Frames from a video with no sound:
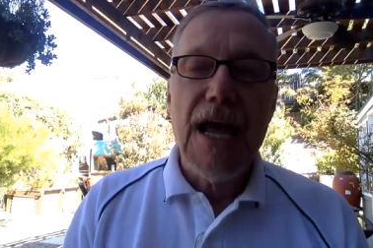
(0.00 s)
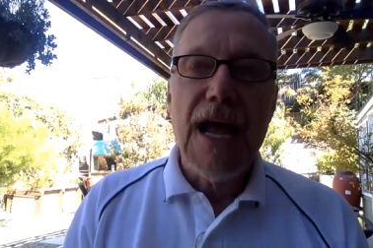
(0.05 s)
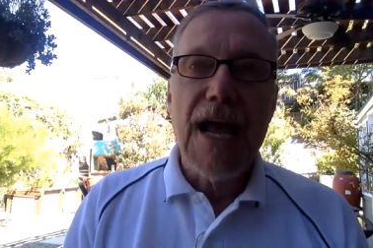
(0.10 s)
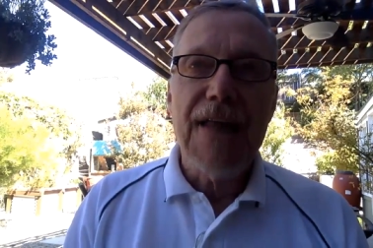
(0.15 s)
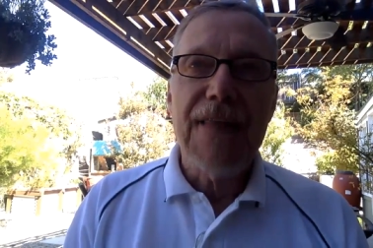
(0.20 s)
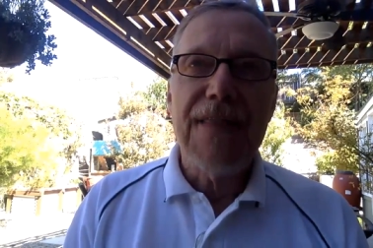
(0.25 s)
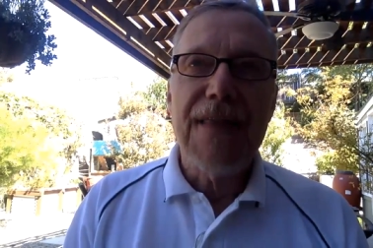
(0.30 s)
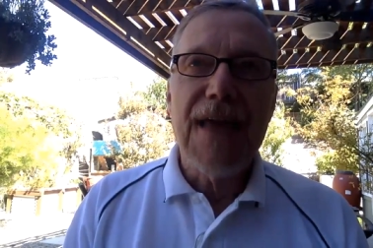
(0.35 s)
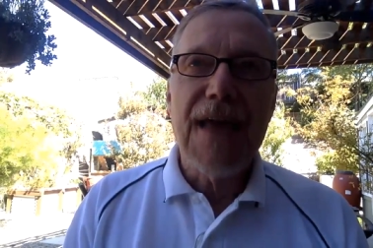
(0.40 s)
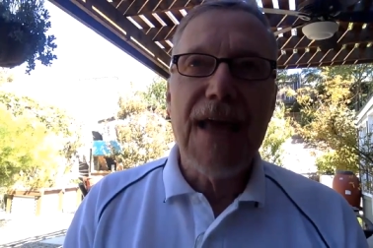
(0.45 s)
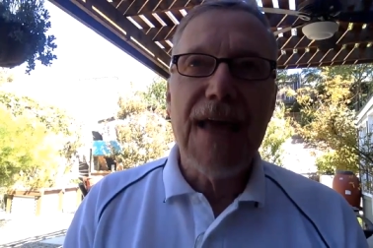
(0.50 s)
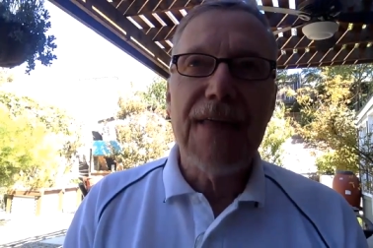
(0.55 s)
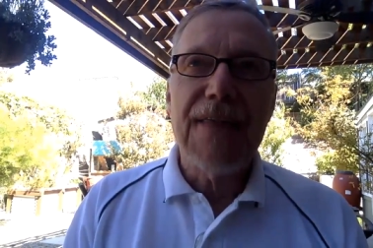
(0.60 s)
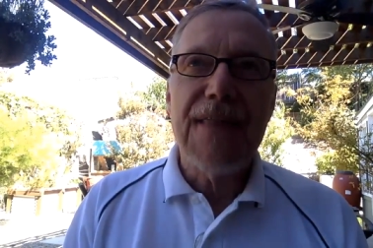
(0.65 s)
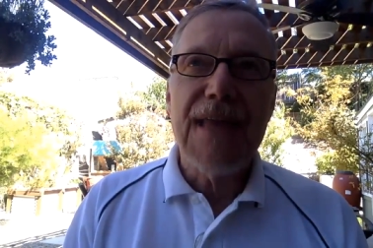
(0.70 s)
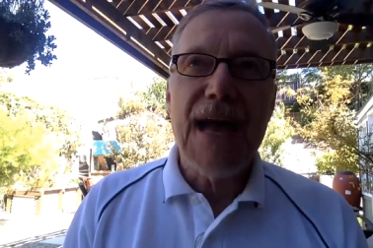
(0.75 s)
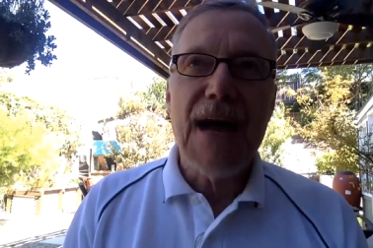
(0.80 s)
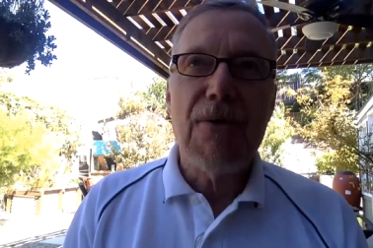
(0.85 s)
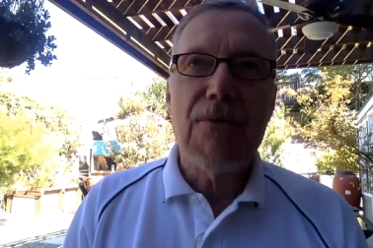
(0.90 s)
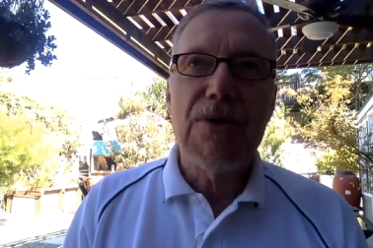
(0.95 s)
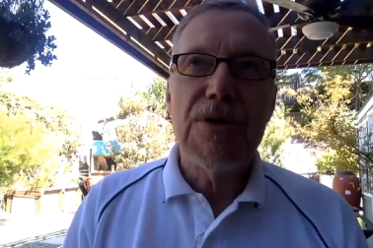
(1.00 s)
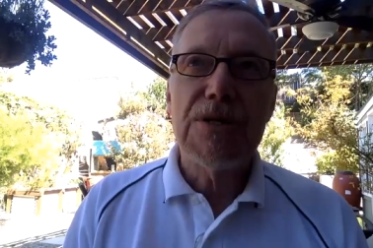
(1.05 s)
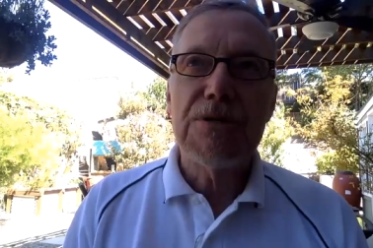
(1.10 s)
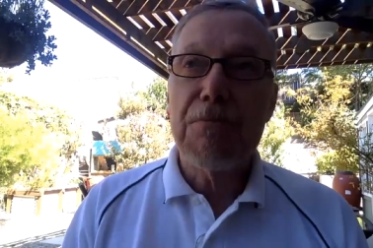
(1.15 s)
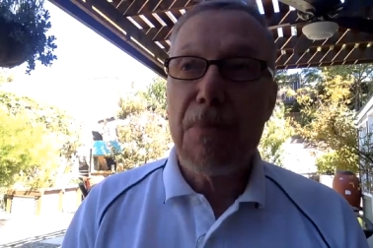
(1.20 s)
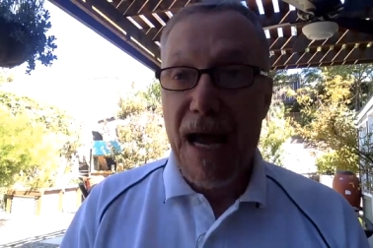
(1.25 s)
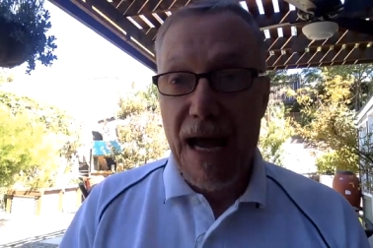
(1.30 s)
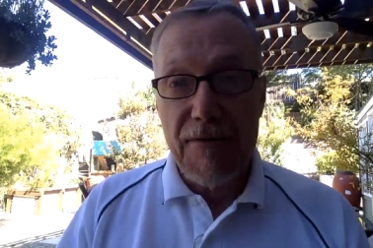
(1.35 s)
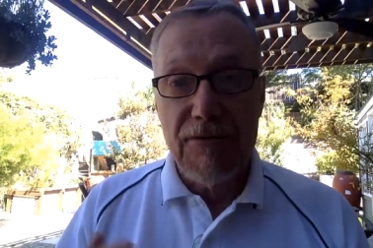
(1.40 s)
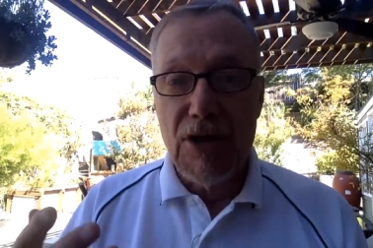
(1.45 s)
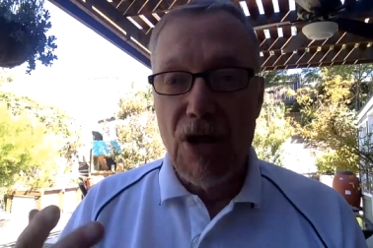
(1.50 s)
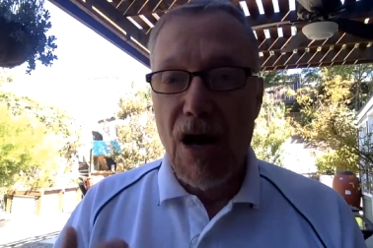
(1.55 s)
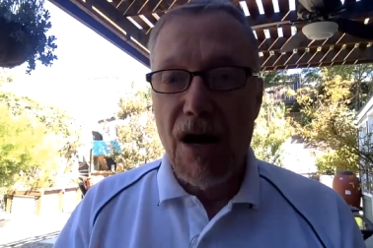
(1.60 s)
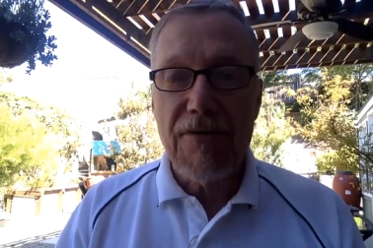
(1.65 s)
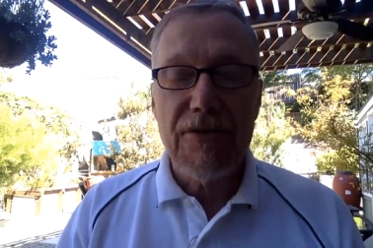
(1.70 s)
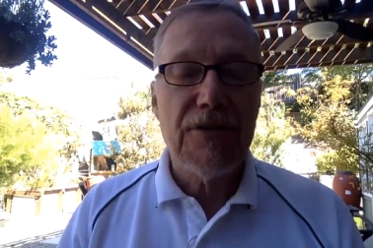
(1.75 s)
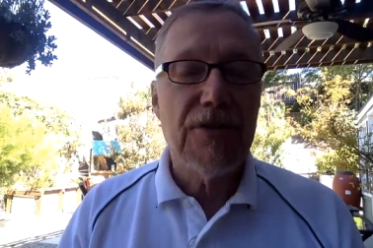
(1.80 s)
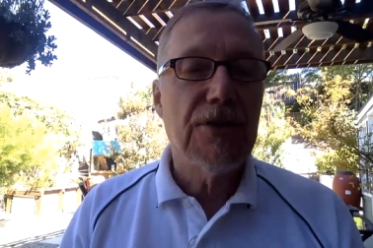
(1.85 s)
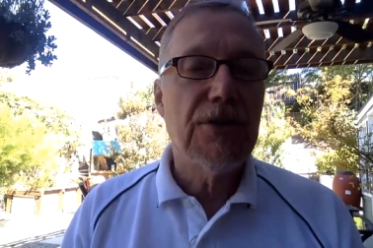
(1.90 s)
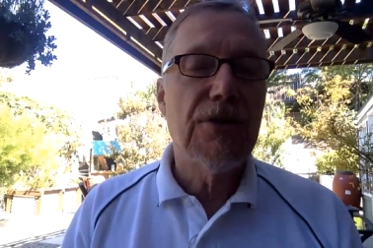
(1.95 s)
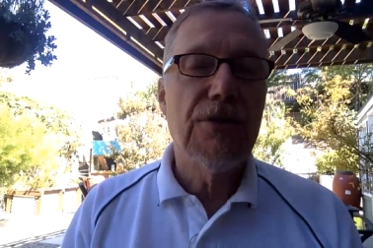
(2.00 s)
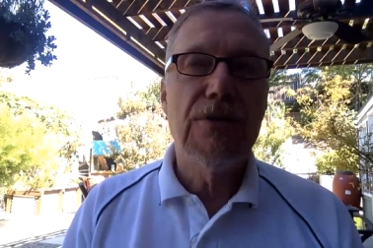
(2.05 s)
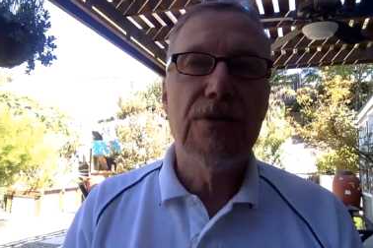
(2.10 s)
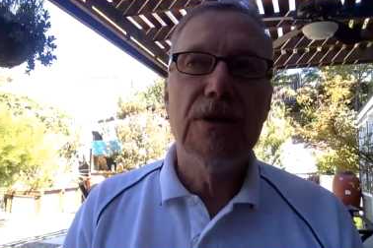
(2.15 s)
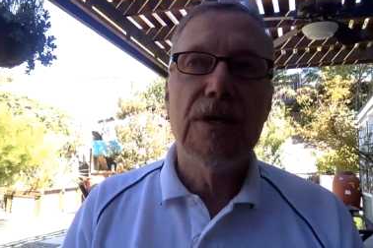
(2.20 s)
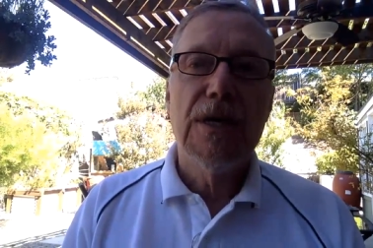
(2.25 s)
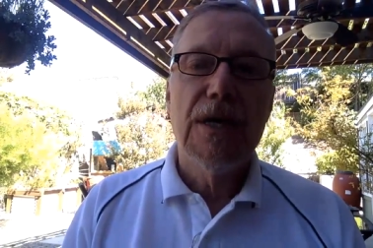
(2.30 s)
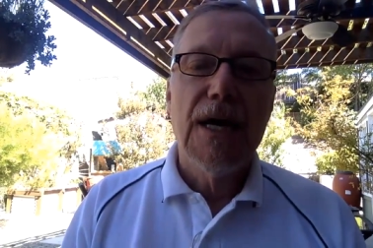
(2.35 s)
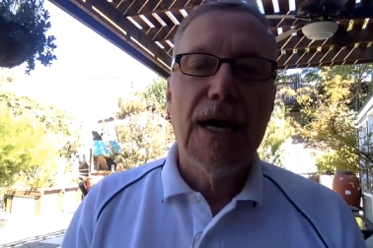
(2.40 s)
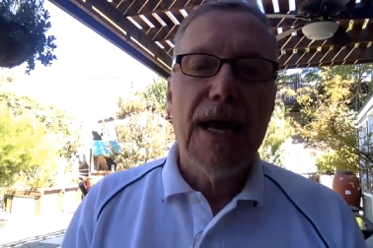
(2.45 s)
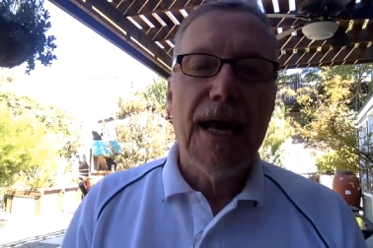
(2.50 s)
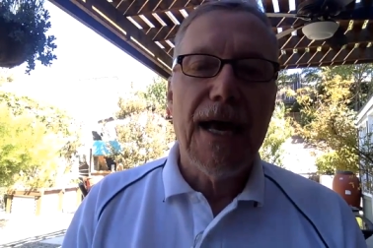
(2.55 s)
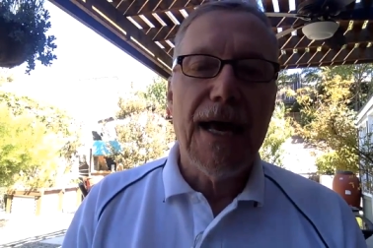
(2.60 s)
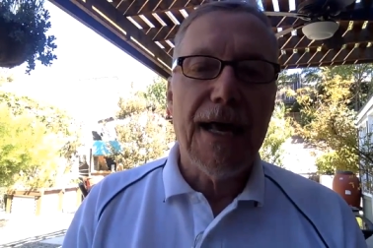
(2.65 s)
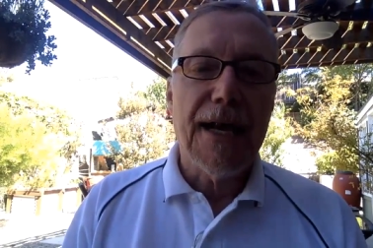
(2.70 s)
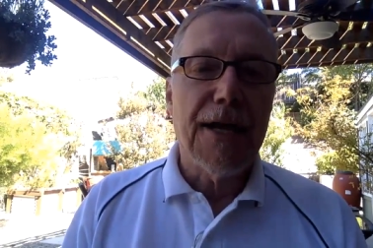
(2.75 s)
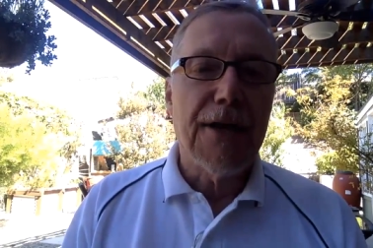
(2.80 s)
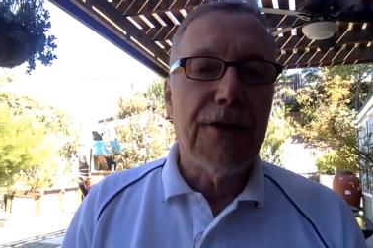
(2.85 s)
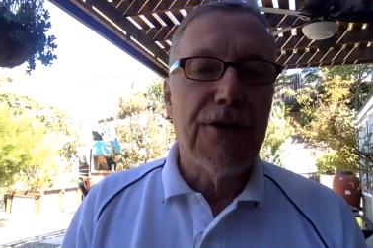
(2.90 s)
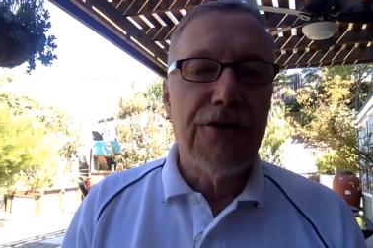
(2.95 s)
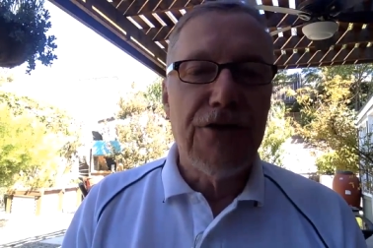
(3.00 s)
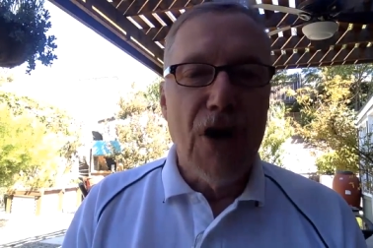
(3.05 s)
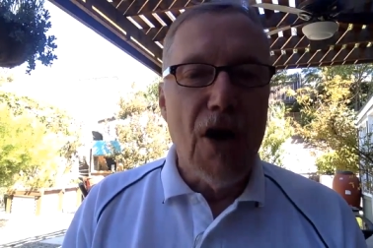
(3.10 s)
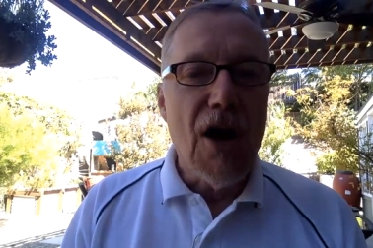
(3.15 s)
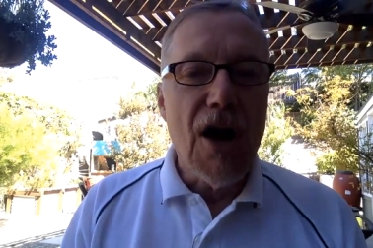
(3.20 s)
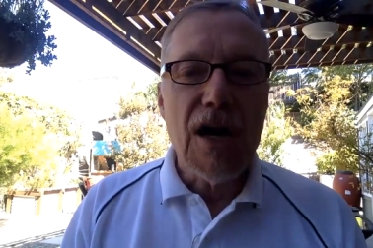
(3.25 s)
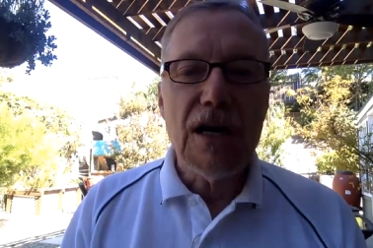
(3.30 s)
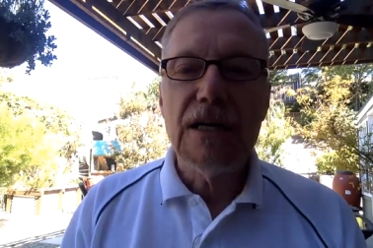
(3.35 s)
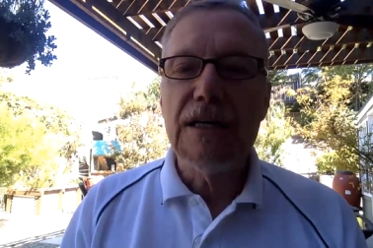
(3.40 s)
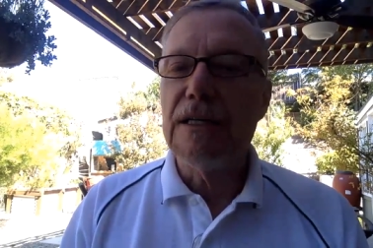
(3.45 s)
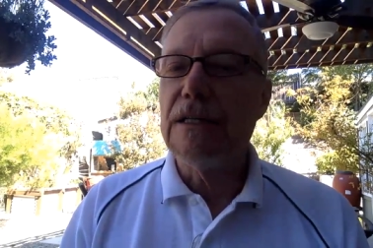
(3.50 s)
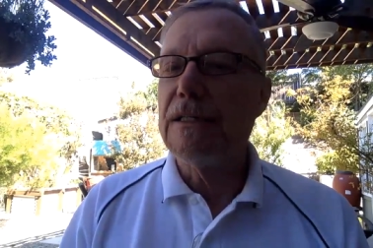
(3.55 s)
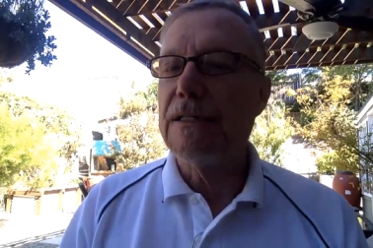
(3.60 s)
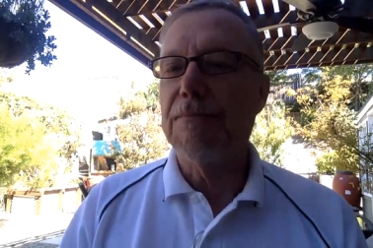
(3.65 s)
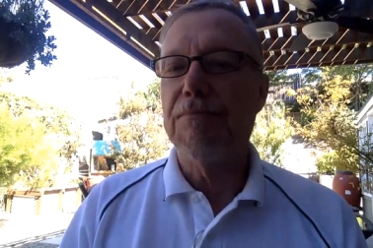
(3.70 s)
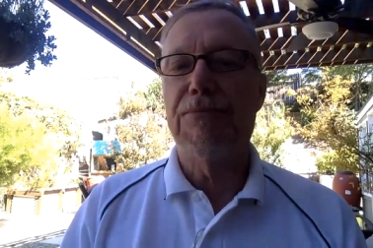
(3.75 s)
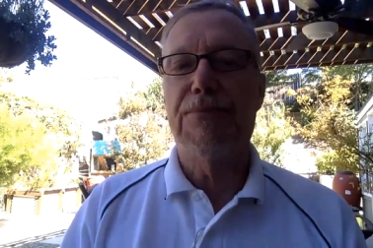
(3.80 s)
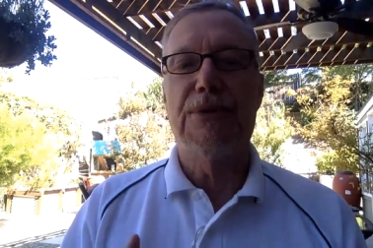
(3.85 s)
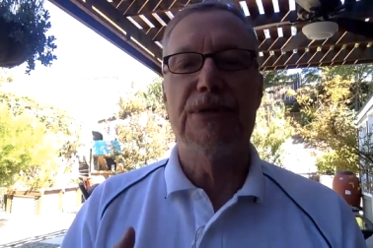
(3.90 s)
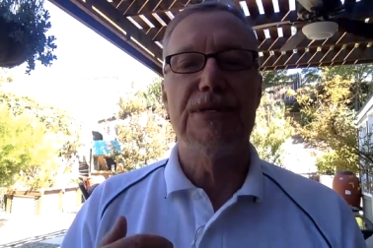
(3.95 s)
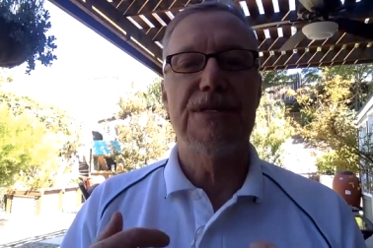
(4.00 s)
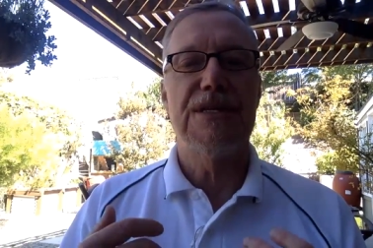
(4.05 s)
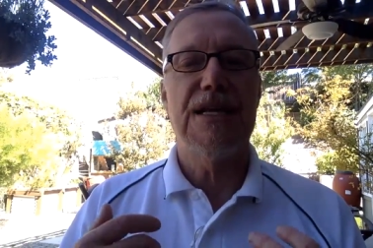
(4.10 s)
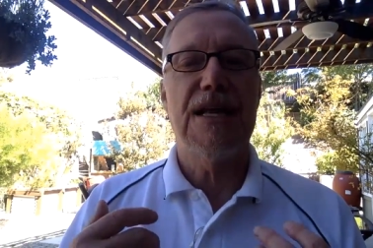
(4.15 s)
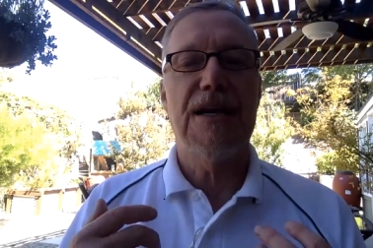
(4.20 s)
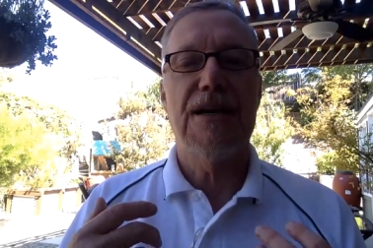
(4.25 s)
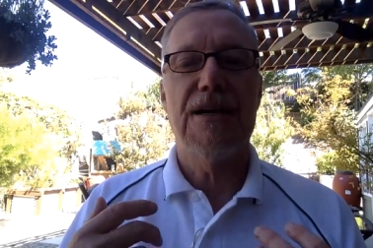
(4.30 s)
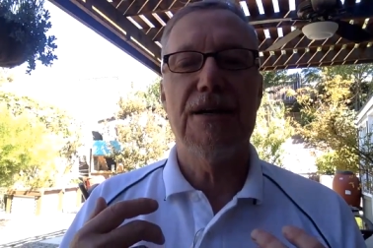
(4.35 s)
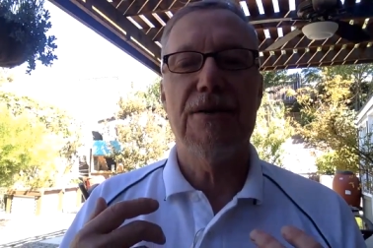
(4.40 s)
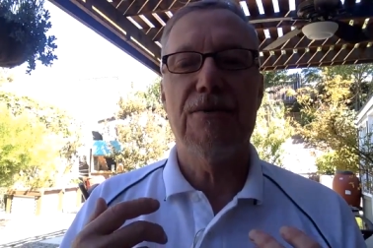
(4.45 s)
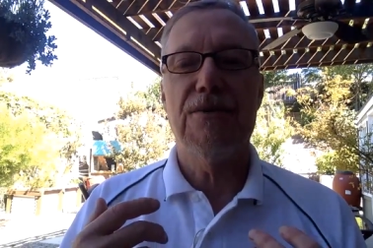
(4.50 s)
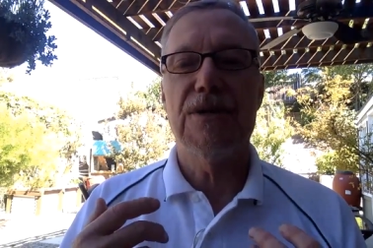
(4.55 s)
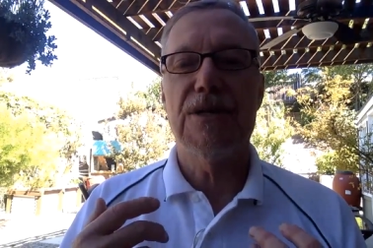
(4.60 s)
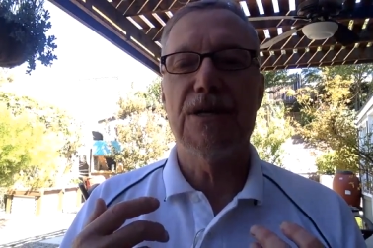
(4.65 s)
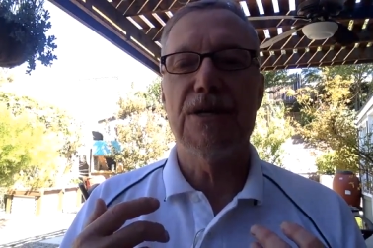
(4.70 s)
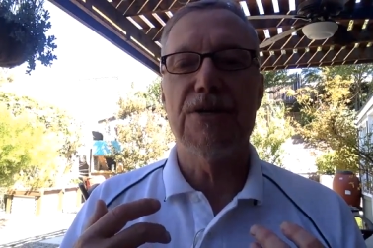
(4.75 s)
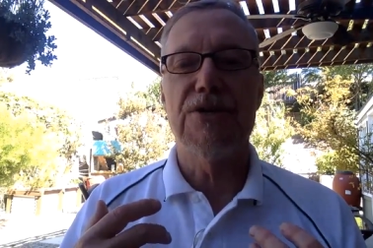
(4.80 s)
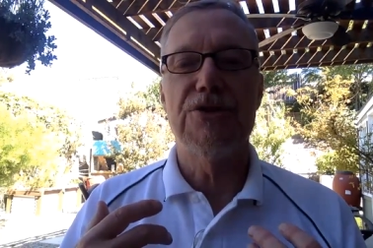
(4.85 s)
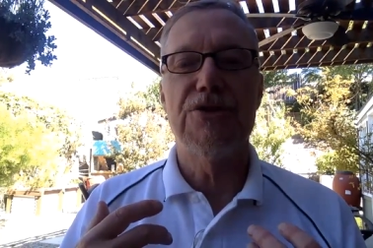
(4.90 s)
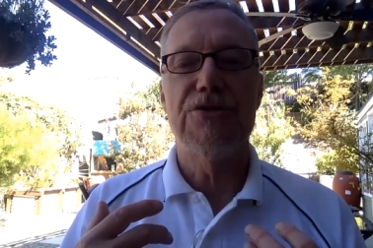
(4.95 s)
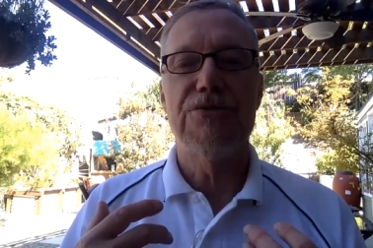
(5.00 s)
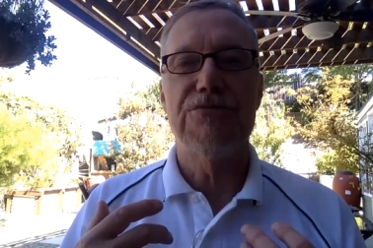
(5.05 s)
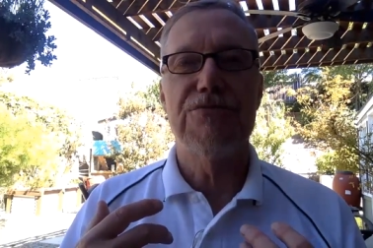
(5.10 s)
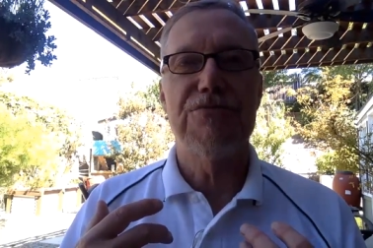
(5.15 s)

and and that was Pavlov who had a dog and he presented it with a